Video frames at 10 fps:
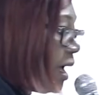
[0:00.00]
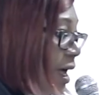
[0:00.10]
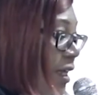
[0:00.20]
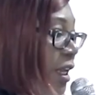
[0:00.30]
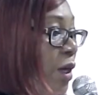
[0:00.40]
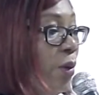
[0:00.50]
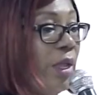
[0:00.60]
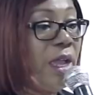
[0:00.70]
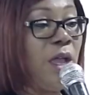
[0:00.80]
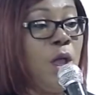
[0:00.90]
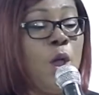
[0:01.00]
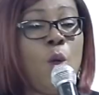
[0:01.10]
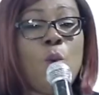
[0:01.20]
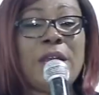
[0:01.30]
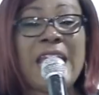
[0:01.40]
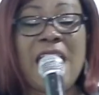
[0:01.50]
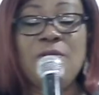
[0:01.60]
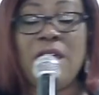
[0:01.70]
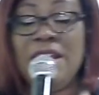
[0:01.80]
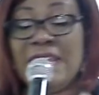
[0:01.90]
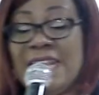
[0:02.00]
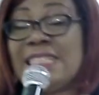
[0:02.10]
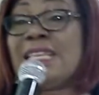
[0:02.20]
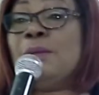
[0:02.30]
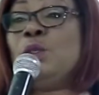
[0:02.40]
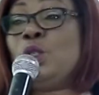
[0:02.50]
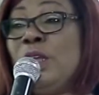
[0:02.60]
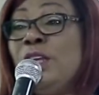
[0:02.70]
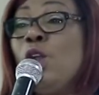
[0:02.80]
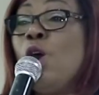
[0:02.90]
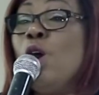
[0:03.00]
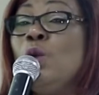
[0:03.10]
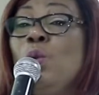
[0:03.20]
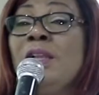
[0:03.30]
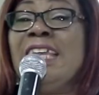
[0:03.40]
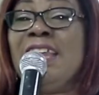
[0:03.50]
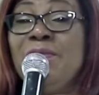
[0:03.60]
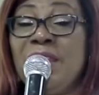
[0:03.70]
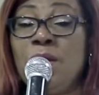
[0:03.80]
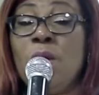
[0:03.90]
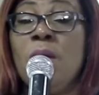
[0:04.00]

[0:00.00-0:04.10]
Hallelujah. Whatever it is I'm doing, God will give it